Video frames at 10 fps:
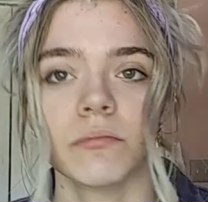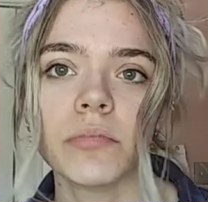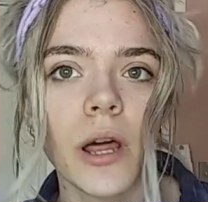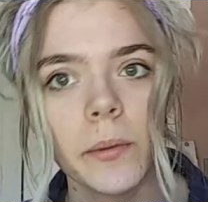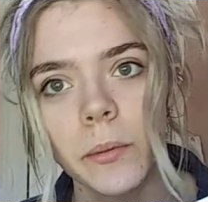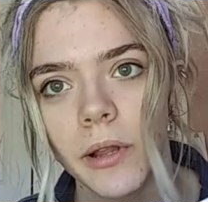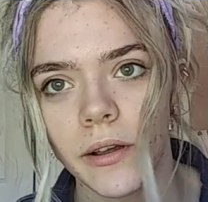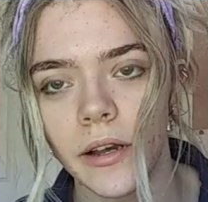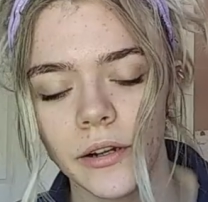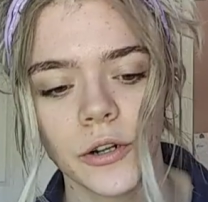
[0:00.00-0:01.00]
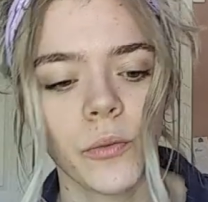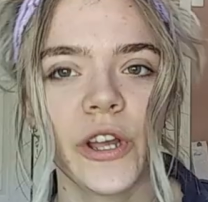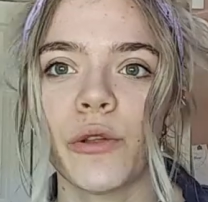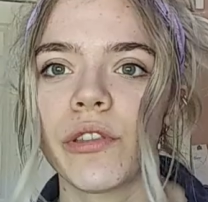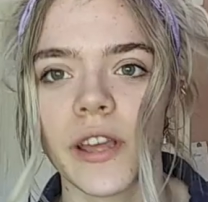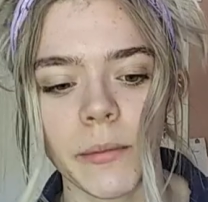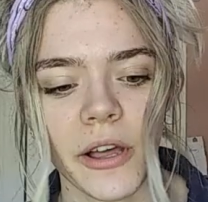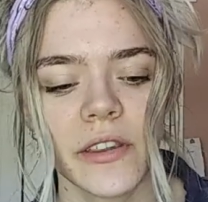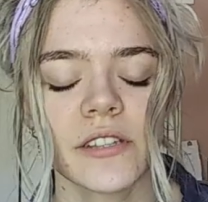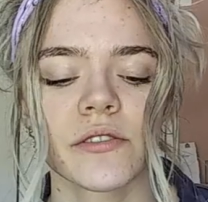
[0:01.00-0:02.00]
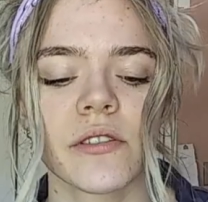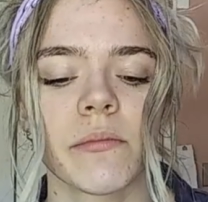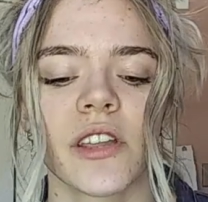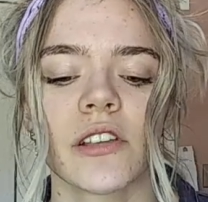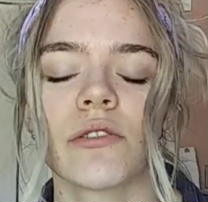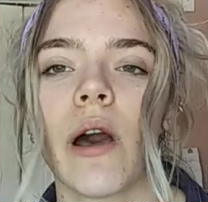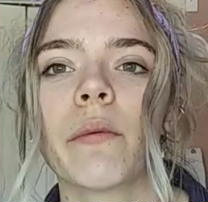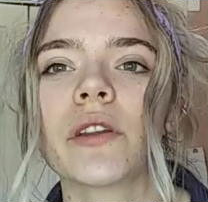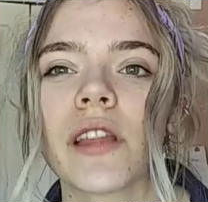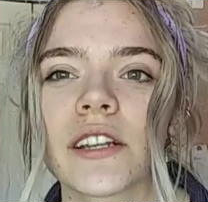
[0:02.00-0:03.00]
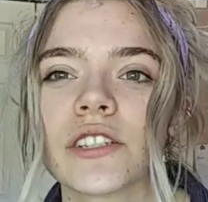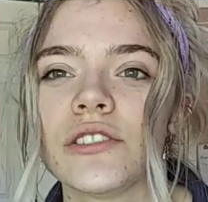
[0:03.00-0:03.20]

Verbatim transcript: blah blah blah or what you think about this or something. So I would like to